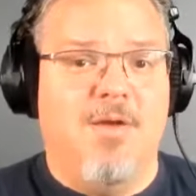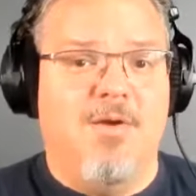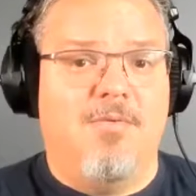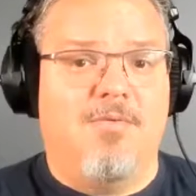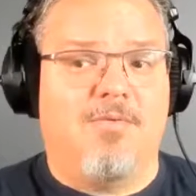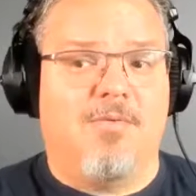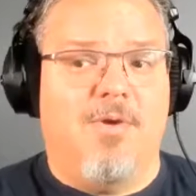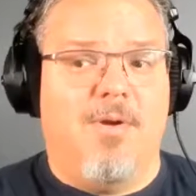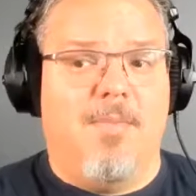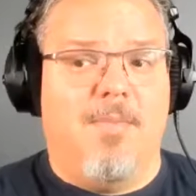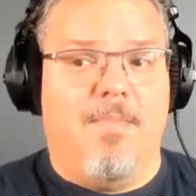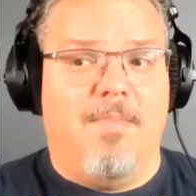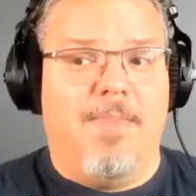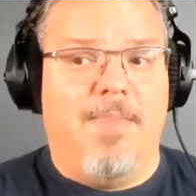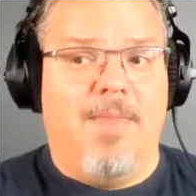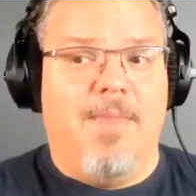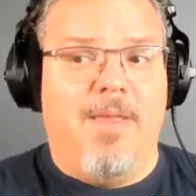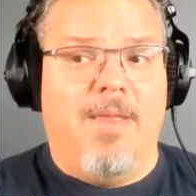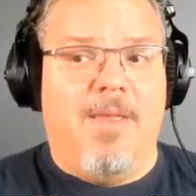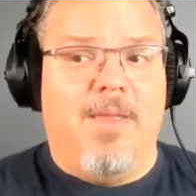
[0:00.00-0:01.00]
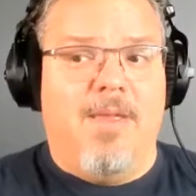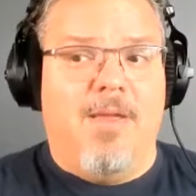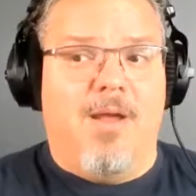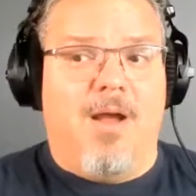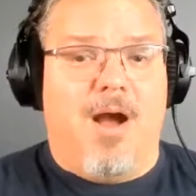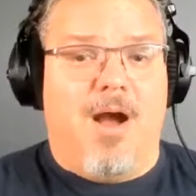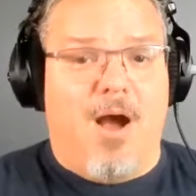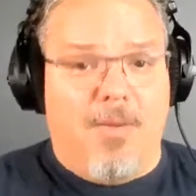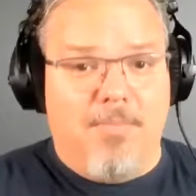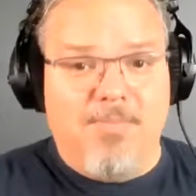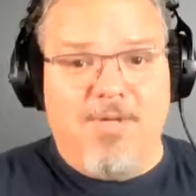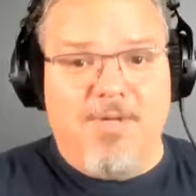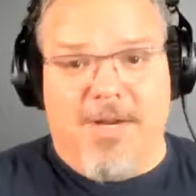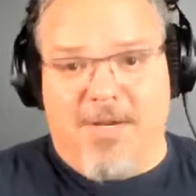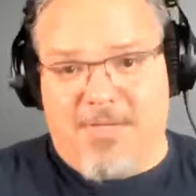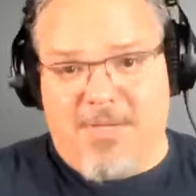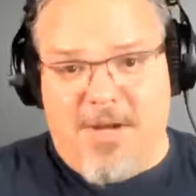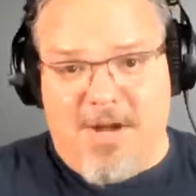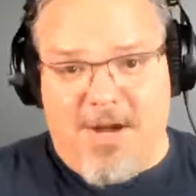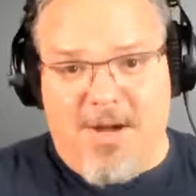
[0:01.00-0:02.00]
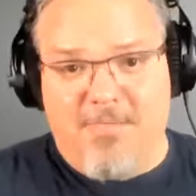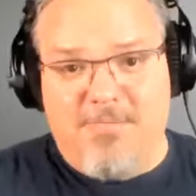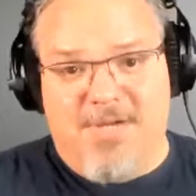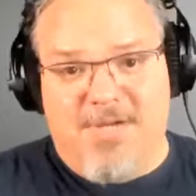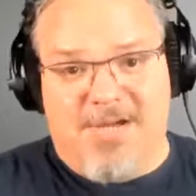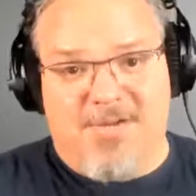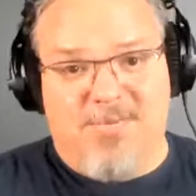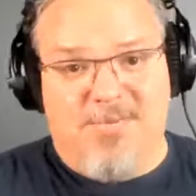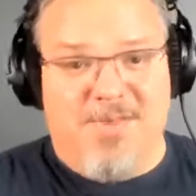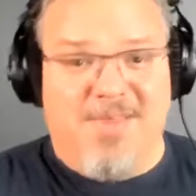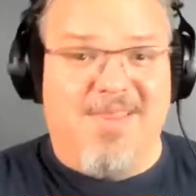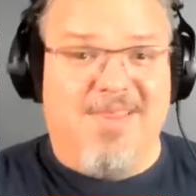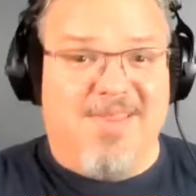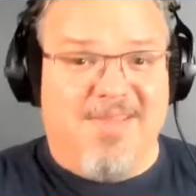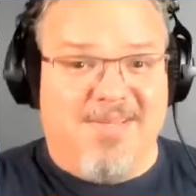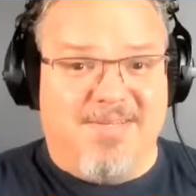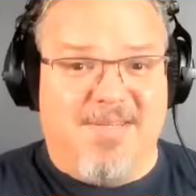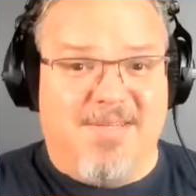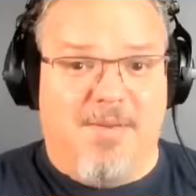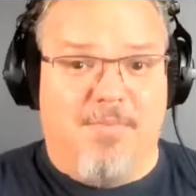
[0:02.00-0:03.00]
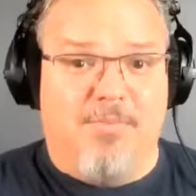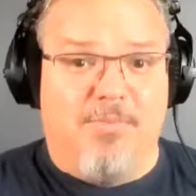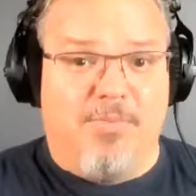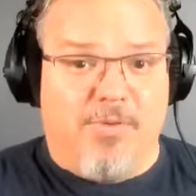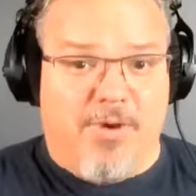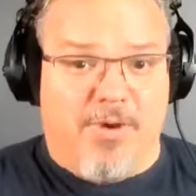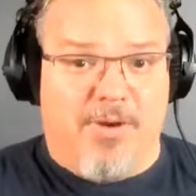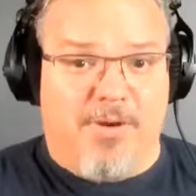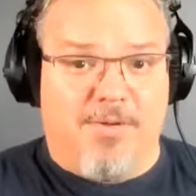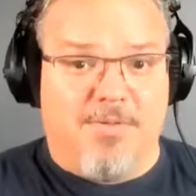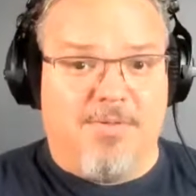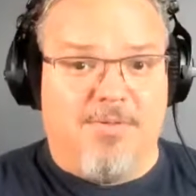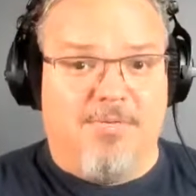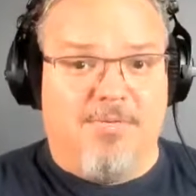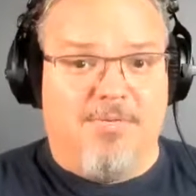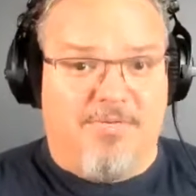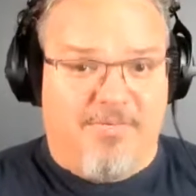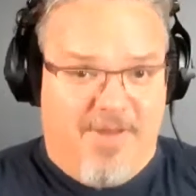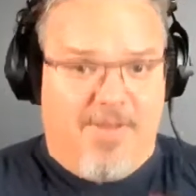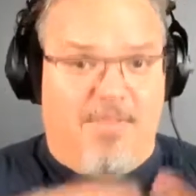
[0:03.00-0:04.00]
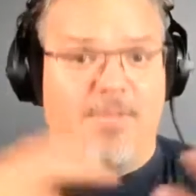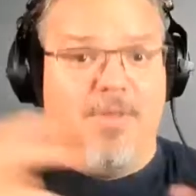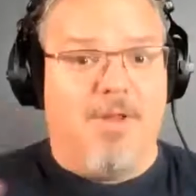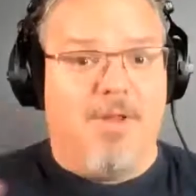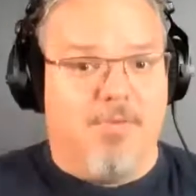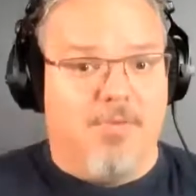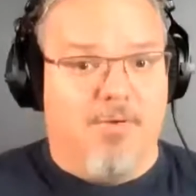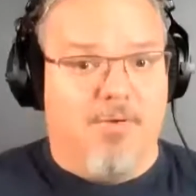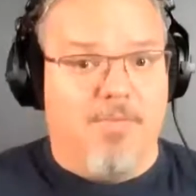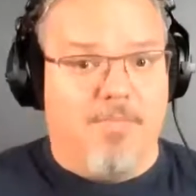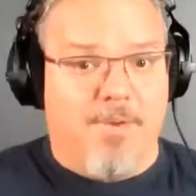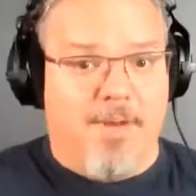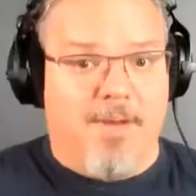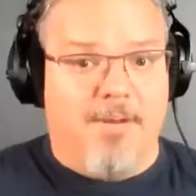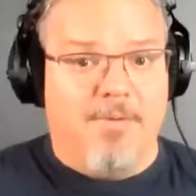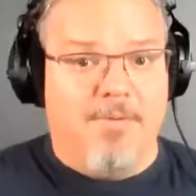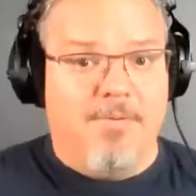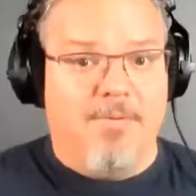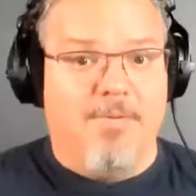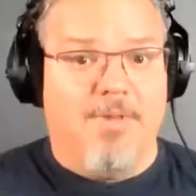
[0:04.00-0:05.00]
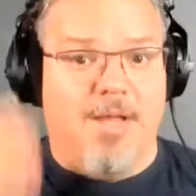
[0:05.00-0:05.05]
from object to object within the same product family grouping.